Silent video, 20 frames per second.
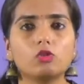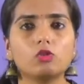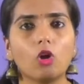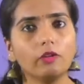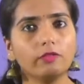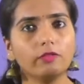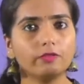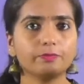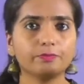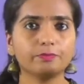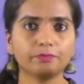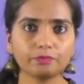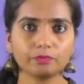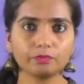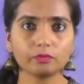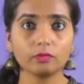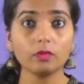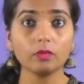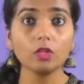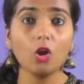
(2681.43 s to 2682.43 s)

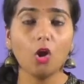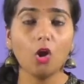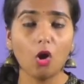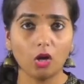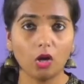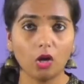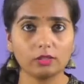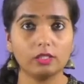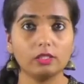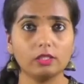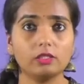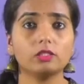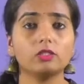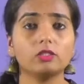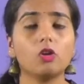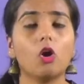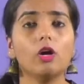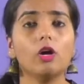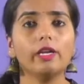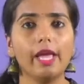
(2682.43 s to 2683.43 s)
oxygen or air.
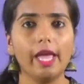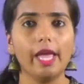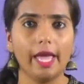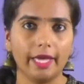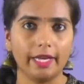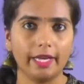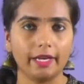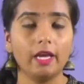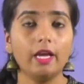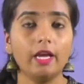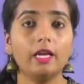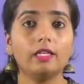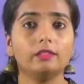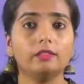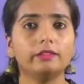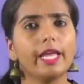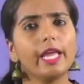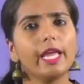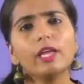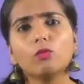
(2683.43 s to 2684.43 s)
There what it is
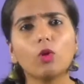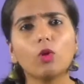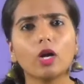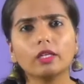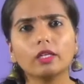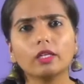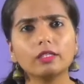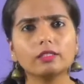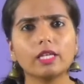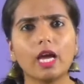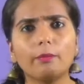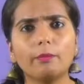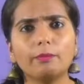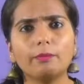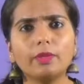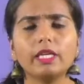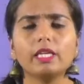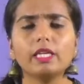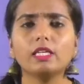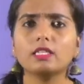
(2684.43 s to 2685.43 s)
happening,
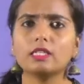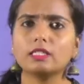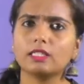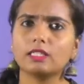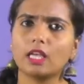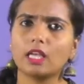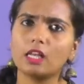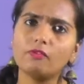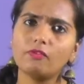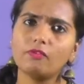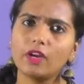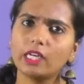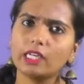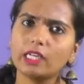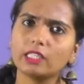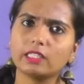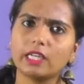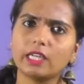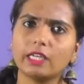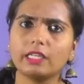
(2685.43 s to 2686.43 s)
sulfide is getting converted
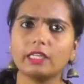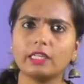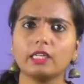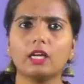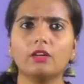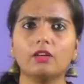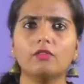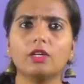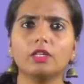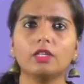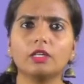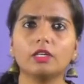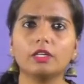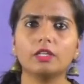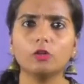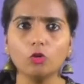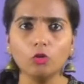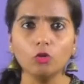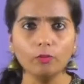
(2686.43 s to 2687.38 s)
into oxide.